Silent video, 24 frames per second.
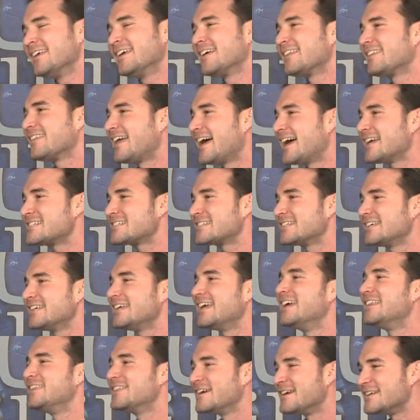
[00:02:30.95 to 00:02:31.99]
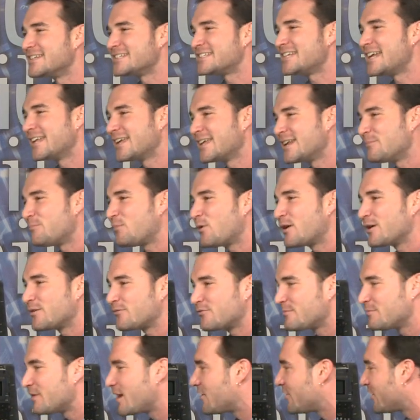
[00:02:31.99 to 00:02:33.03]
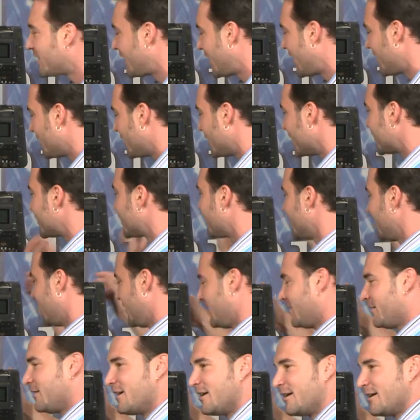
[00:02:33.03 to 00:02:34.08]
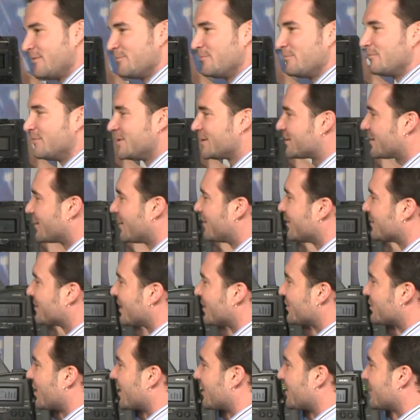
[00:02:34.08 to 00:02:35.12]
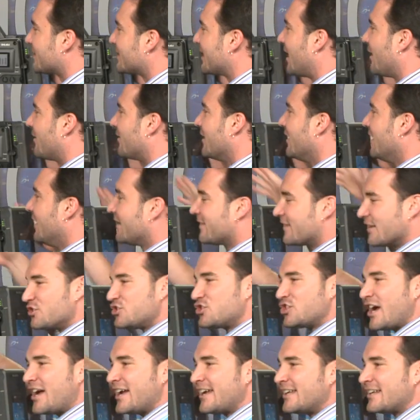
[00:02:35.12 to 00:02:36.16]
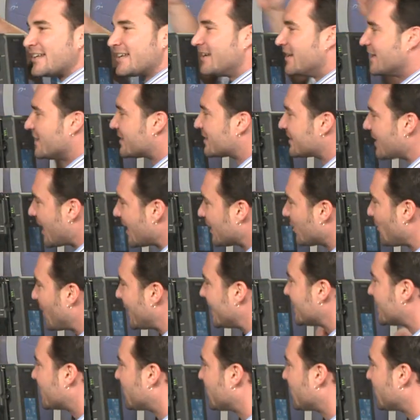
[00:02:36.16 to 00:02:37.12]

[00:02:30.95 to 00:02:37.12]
Lastly, in the setting it apart from the other cameras, uh, Mr. Jose, check this out. The giant sideways